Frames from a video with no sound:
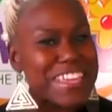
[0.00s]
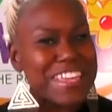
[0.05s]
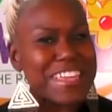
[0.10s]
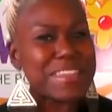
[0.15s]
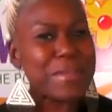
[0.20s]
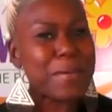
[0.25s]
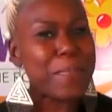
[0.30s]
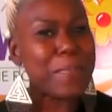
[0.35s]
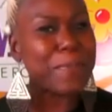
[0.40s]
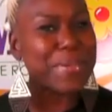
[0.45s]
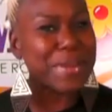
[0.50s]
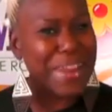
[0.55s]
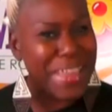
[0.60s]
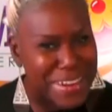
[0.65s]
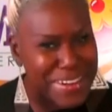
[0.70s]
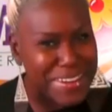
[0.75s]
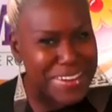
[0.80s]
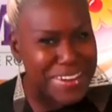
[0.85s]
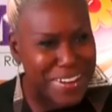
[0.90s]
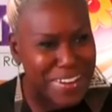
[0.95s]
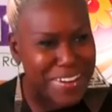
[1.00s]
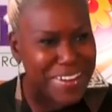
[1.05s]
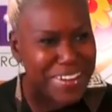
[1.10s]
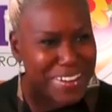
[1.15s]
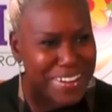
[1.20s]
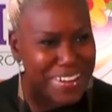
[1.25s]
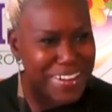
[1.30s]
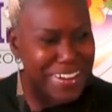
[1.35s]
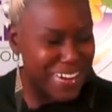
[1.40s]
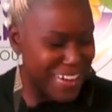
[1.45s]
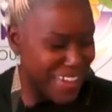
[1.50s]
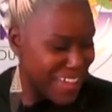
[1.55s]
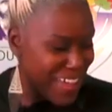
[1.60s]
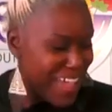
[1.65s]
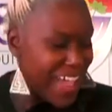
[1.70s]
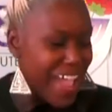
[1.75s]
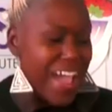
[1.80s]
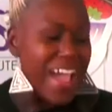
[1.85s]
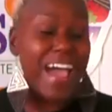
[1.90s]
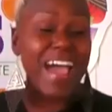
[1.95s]
in the blender,
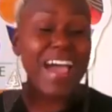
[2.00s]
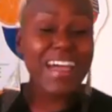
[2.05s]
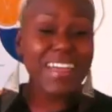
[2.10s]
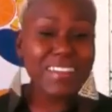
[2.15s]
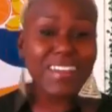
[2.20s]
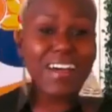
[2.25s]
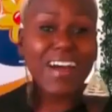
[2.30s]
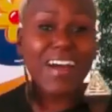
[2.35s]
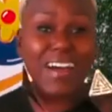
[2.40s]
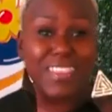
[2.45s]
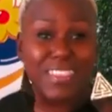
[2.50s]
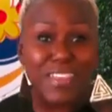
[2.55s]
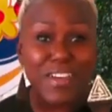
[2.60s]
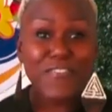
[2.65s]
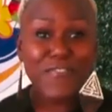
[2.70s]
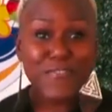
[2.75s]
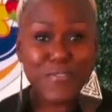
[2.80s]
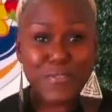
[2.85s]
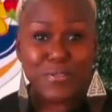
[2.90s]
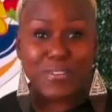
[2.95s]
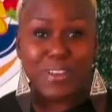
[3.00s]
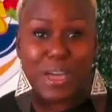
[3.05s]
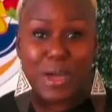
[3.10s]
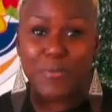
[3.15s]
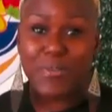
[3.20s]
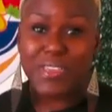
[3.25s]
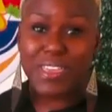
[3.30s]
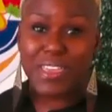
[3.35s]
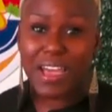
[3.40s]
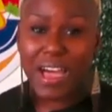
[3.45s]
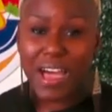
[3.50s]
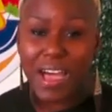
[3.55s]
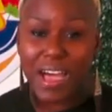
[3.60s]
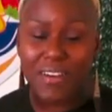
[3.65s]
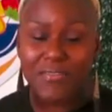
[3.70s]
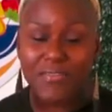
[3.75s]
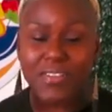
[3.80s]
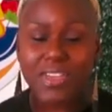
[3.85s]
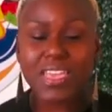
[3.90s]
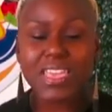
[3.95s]
and the other fruit that we
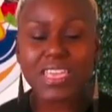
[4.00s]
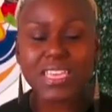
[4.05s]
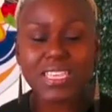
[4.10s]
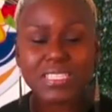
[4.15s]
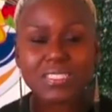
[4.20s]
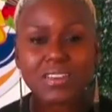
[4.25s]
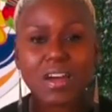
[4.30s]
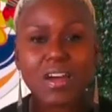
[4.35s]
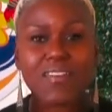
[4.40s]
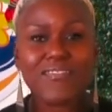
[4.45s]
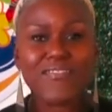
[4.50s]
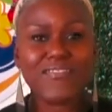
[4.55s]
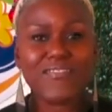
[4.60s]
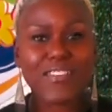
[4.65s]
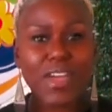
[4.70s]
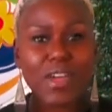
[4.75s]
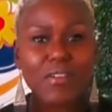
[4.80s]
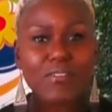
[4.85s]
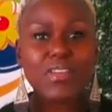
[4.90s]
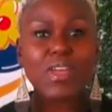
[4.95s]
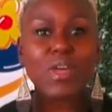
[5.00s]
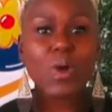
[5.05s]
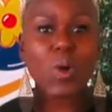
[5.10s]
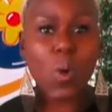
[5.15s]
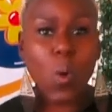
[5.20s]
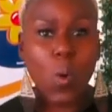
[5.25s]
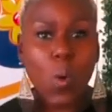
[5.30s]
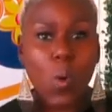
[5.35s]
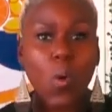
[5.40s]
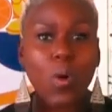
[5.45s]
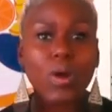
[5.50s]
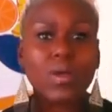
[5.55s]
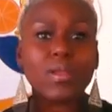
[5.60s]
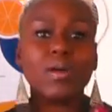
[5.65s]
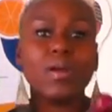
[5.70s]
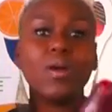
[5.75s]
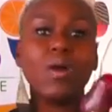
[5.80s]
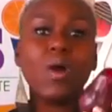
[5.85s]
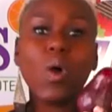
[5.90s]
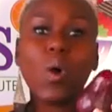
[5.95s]
have is our very
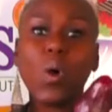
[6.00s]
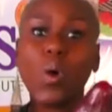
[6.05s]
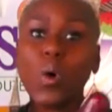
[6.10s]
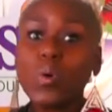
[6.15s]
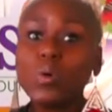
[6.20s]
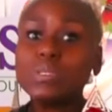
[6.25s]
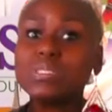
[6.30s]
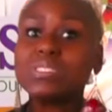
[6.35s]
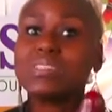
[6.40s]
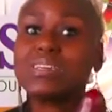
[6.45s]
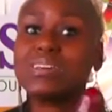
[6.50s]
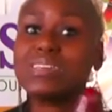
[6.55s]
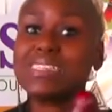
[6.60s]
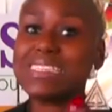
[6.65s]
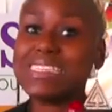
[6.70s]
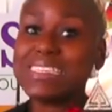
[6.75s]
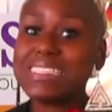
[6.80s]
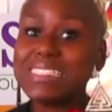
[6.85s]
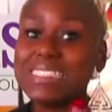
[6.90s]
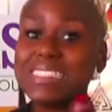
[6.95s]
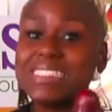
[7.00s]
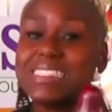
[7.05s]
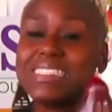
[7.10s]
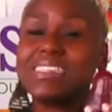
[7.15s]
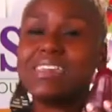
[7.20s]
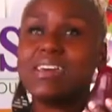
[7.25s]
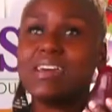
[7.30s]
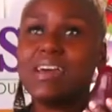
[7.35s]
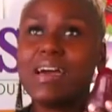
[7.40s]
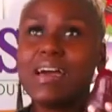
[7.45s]
own Otahiti